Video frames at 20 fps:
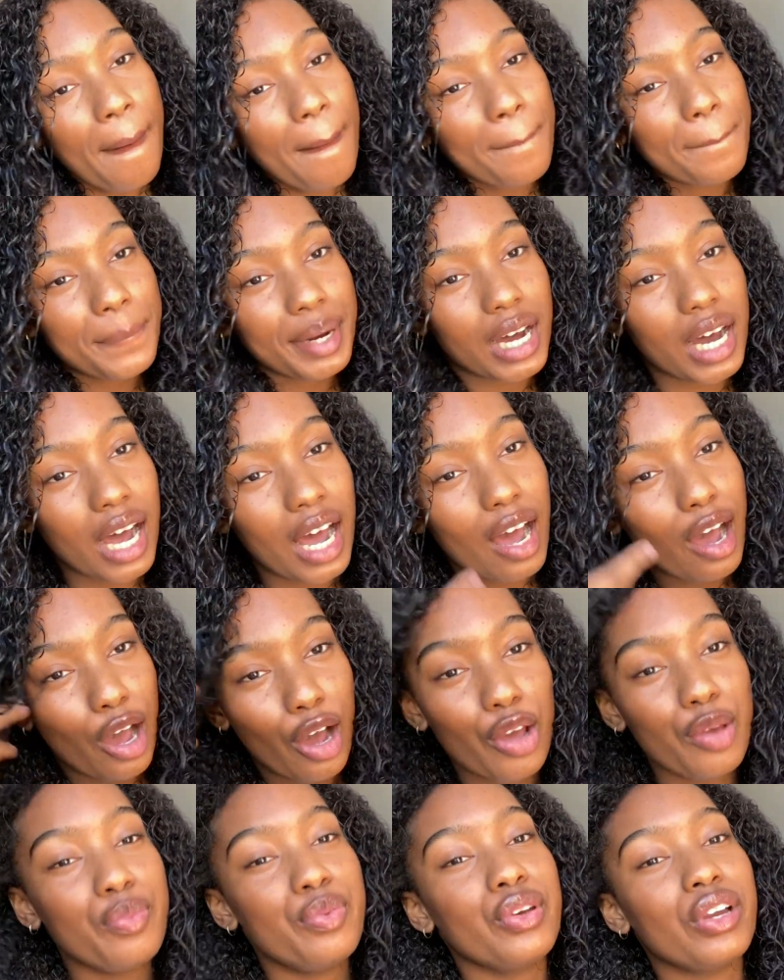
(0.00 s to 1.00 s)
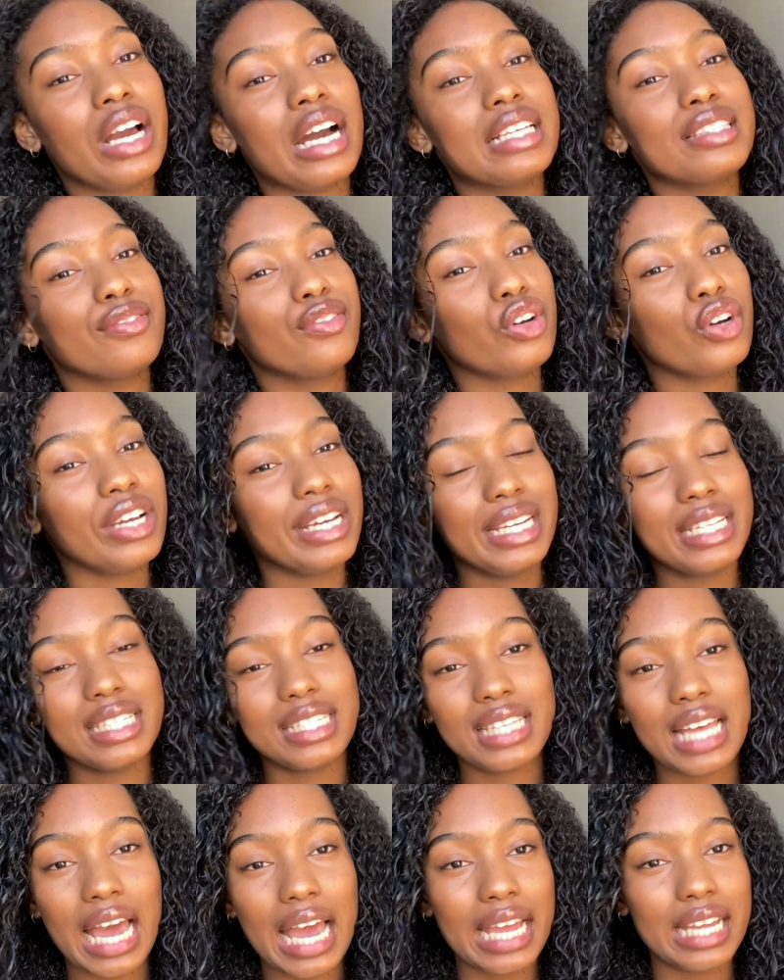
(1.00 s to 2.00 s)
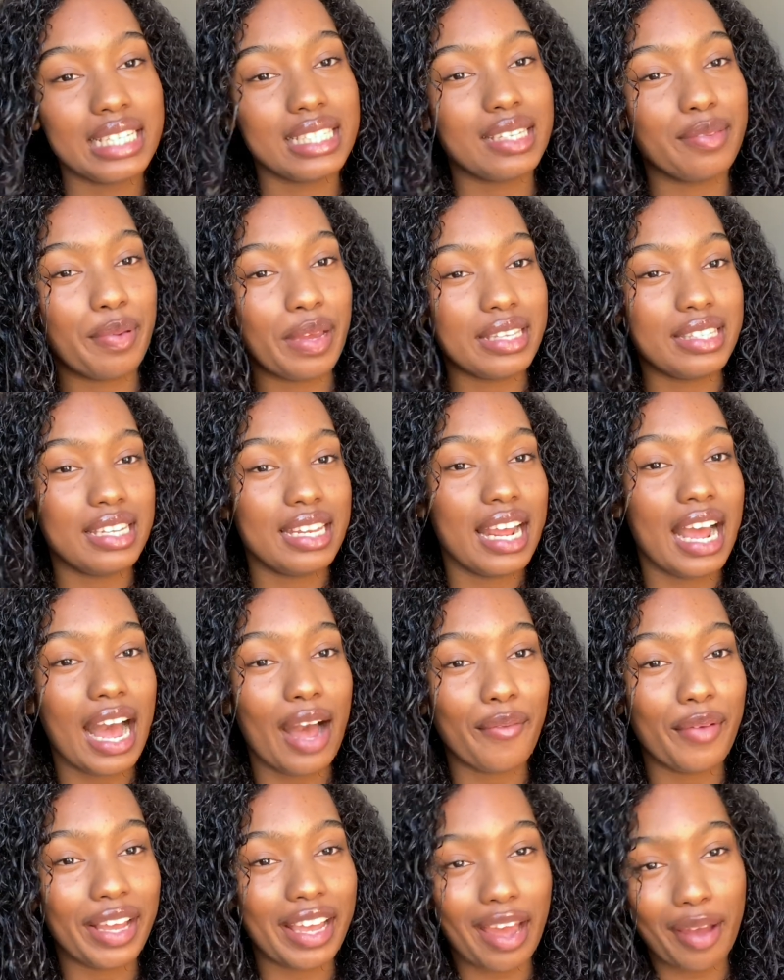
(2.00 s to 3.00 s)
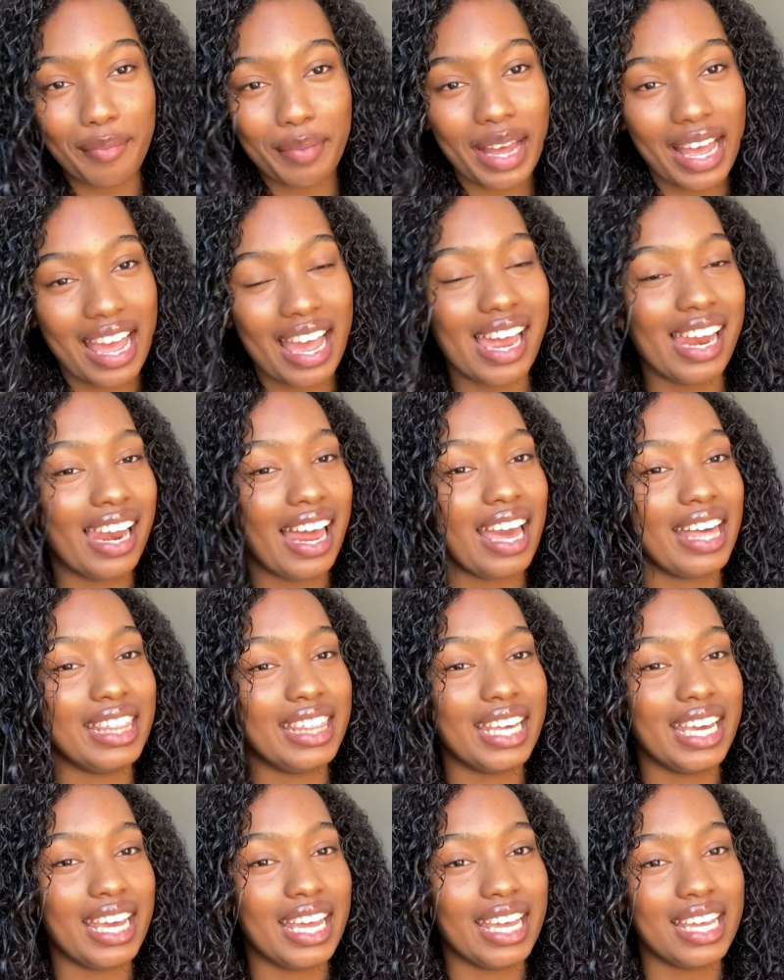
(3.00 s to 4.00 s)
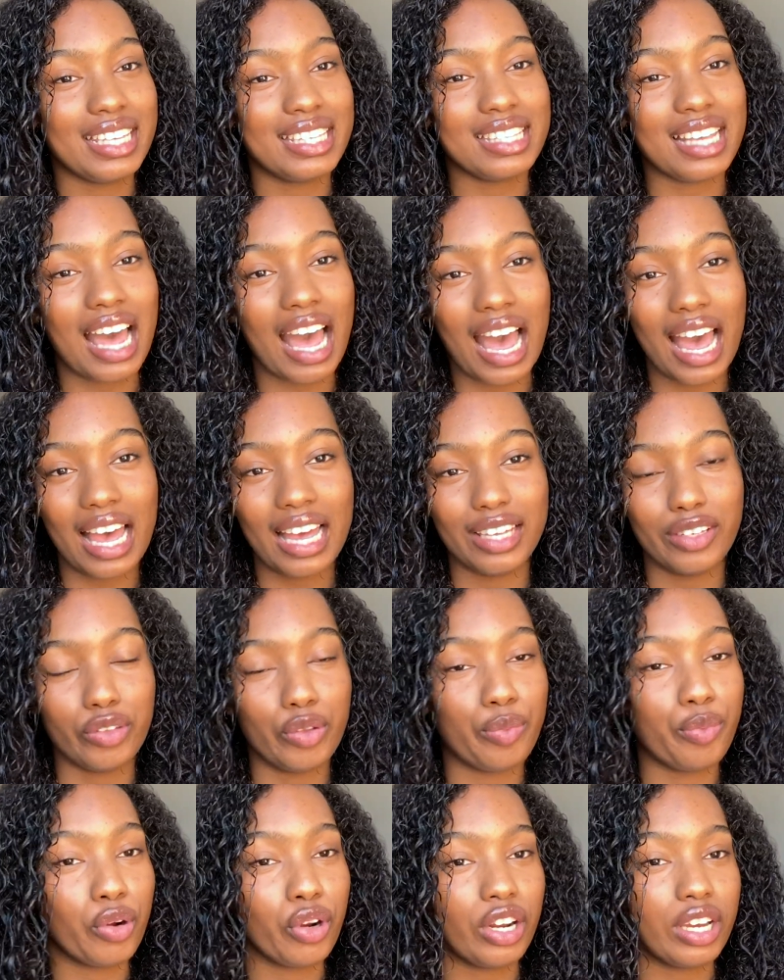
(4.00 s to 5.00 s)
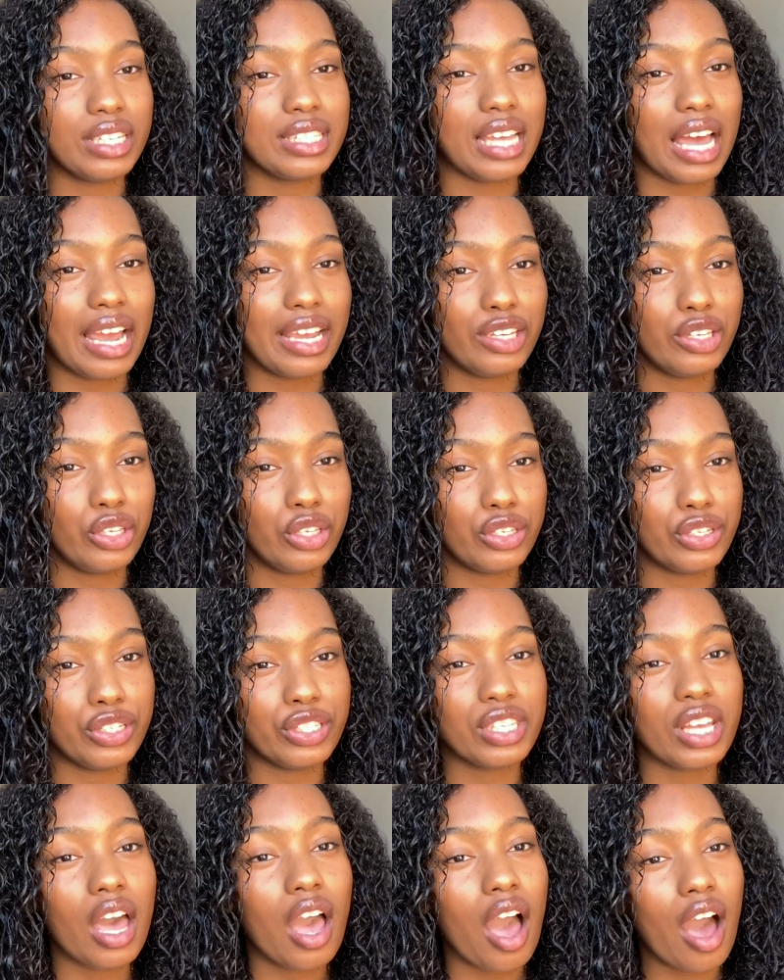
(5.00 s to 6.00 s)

But I hope you guys have got an insight into basically how I get my hair like this and the products that I use.